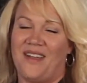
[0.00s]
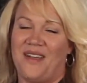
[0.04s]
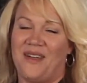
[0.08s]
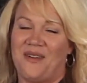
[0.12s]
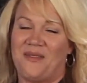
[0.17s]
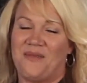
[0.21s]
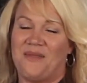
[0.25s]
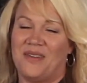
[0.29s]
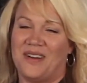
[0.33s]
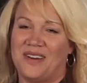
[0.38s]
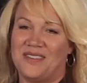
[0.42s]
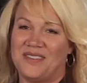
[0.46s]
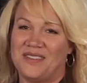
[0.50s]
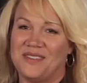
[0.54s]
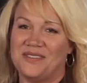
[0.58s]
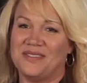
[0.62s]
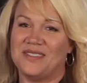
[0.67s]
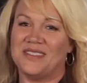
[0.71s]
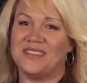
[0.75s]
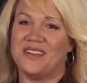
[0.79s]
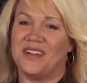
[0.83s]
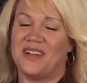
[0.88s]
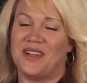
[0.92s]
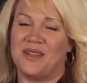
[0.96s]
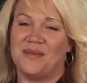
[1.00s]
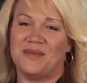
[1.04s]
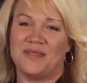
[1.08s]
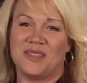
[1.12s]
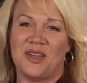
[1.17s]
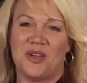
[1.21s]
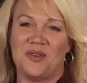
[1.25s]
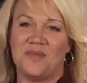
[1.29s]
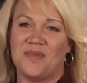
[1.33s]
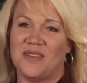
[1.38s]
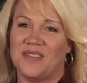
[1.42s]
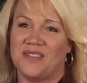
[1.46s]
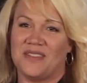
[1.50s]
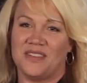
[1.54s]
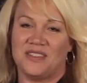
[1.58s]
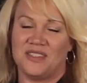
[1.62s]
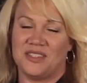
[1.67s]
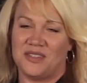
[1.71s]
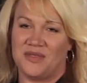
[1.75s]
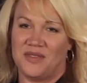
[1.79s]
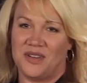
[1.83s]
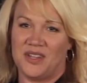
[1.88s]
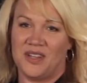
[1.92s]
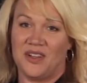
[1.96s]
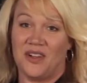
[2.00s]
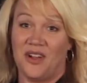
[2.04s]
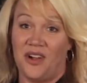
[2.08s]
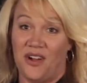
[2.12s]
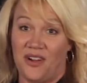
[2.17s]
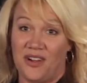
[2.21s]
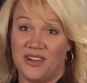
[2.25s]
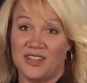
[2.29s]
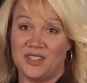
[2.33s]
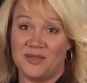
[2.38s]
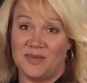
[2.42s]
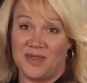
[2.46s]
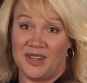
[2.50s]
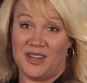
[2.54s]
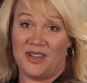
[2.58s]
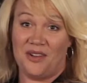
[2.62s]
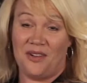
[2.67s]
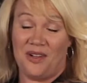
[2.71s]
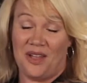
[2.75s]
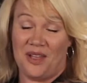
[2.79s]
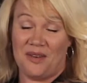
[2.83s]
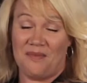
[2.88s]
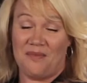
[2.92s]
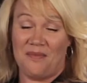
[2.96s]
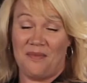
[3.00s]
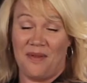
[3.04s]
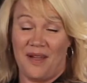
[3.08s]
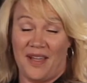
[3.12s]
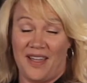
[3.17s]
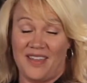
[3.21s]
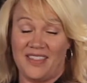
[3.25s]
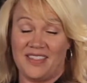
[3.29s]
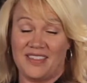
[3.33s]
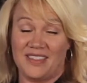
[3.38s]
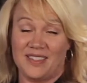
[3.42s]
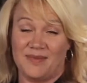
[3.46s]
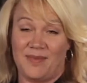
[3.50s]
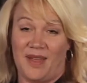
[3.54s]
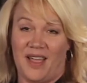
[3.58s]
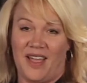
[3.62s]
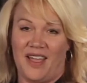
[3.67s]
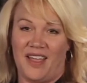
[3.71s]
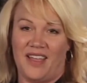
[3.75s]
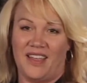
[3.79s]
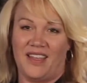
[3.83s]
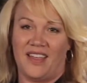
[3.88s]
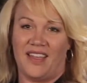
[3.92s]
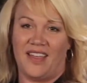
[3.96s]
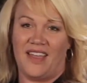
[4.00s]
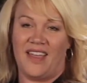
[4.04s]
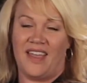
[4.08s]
one of those times, hoping that she would encourage me to go ahead and buy this bag.